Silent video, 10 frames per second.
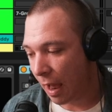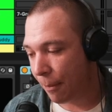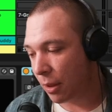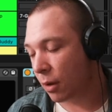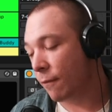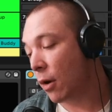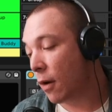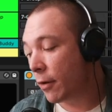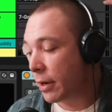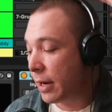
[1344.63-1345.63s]
I put the
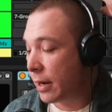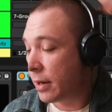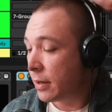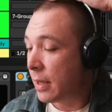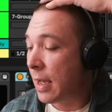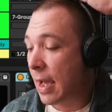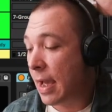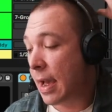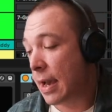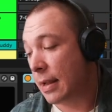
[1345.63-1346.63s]
convolver here,
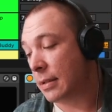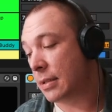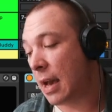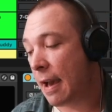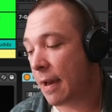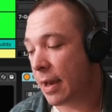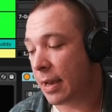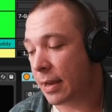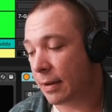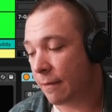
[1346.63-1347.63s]
and
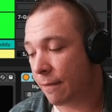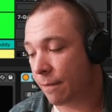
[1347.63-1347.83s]
I